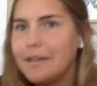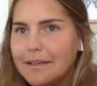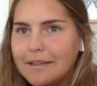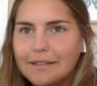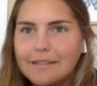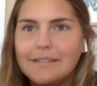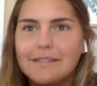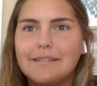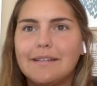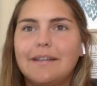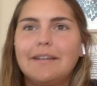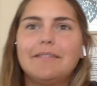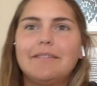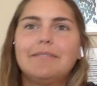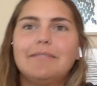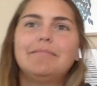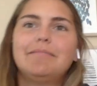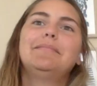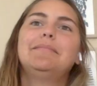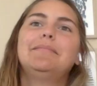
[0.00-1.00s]
kids,
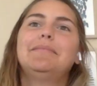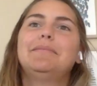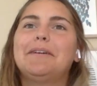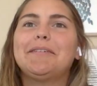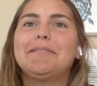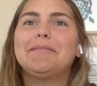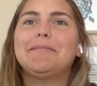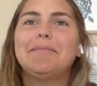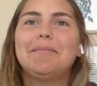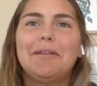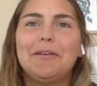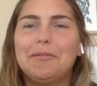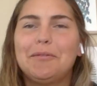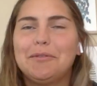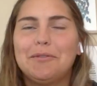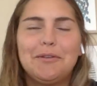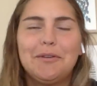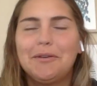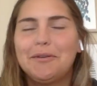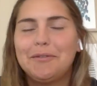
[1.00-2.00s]
like uh,
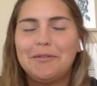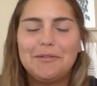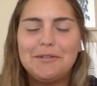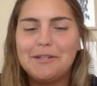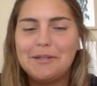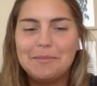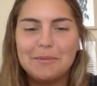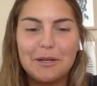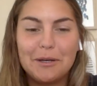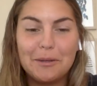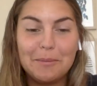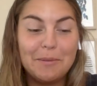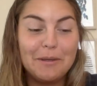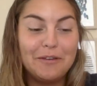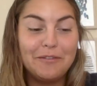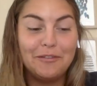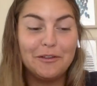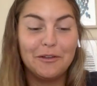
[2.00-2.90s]
seemed like a big